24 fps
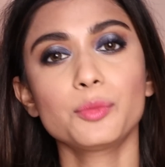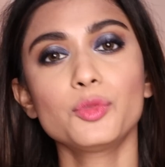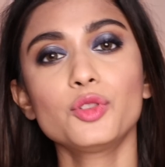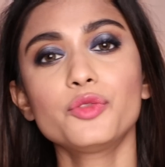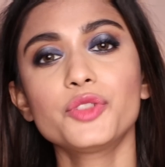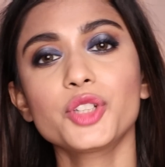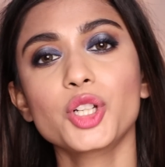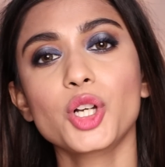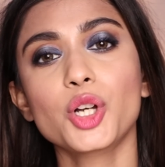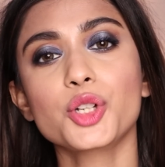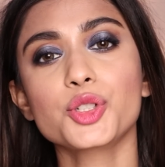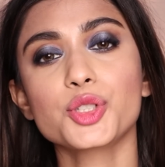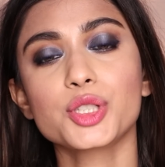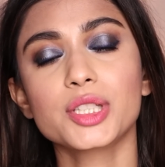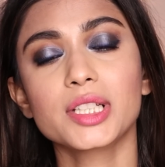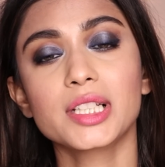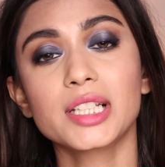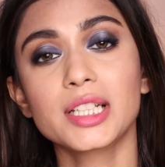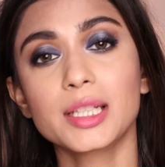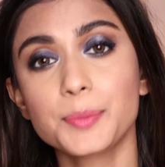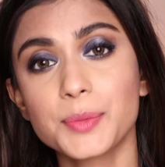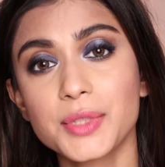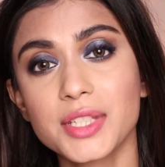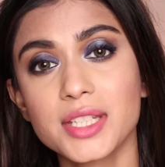Moving on to the
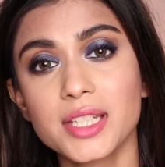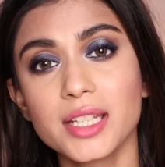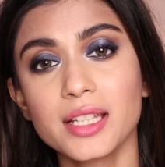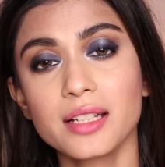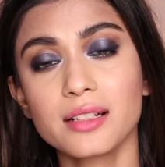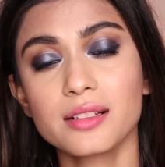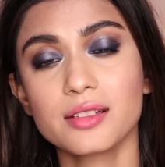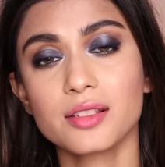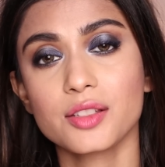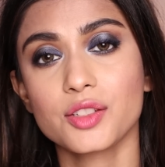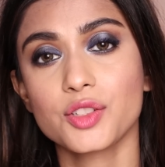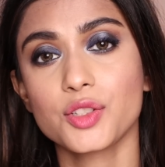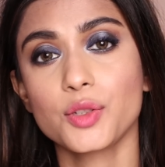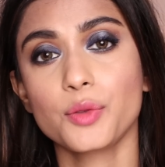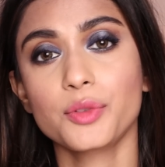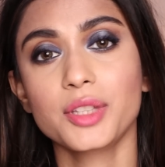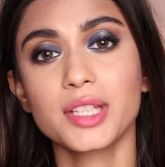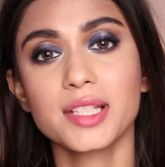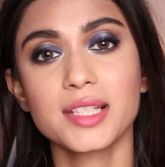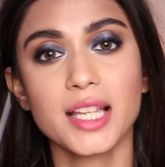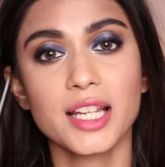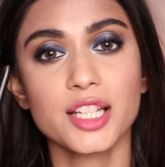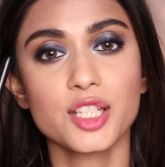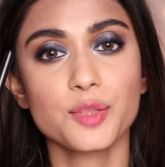lipsticks. So
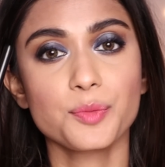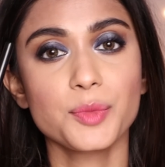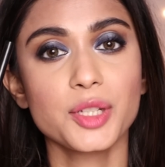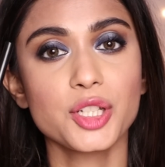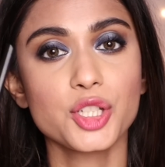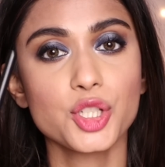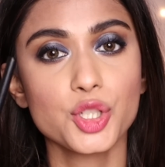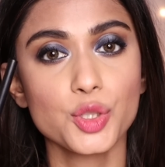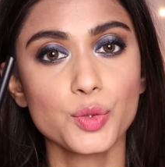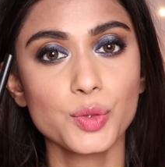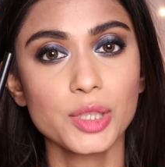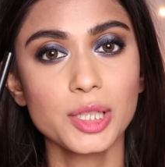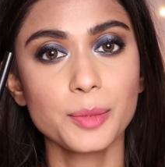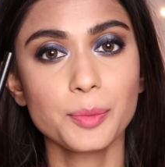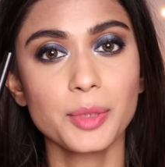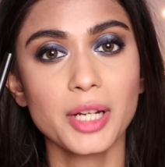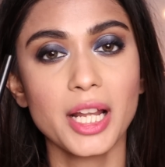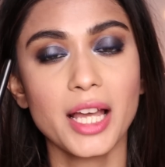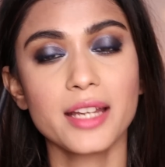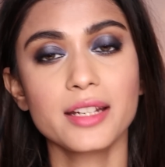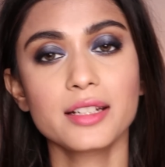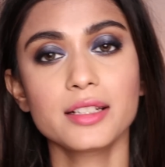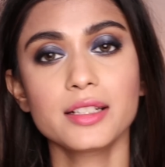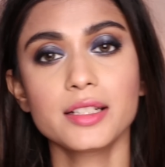they sent me 2 lip
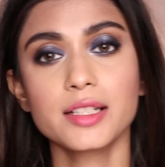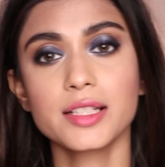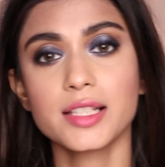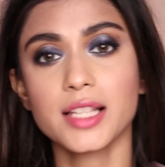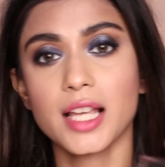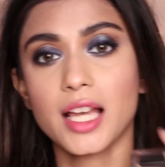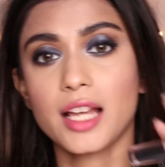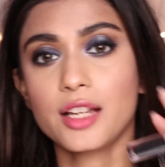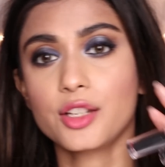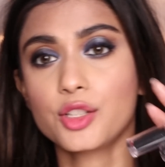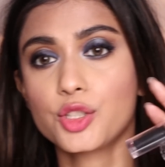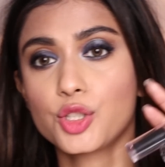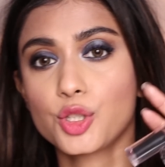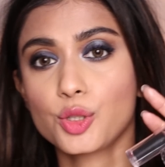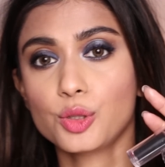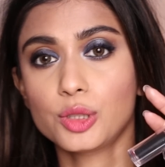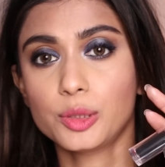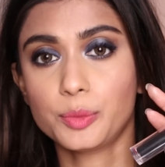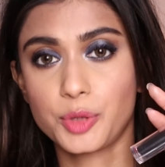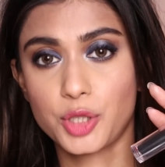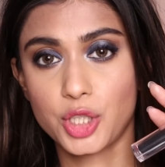liners and 2 lip